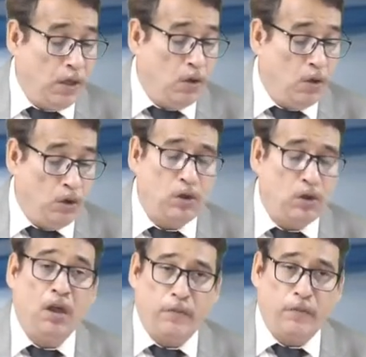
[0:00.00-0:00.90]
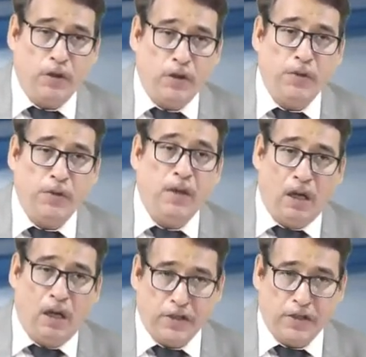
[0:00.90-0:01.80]
Go through our module,
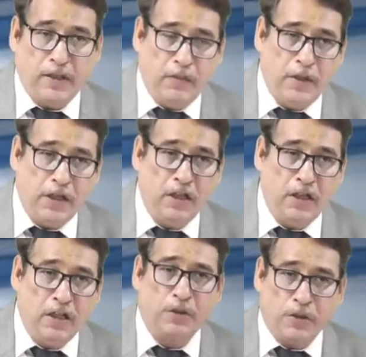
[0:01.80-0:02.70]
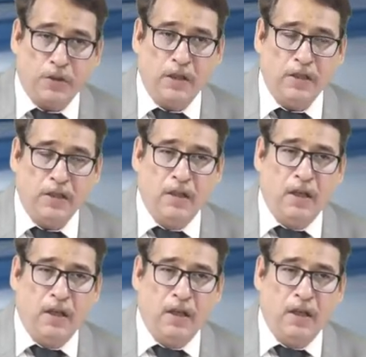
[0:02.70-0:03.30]
our study material, tutorials,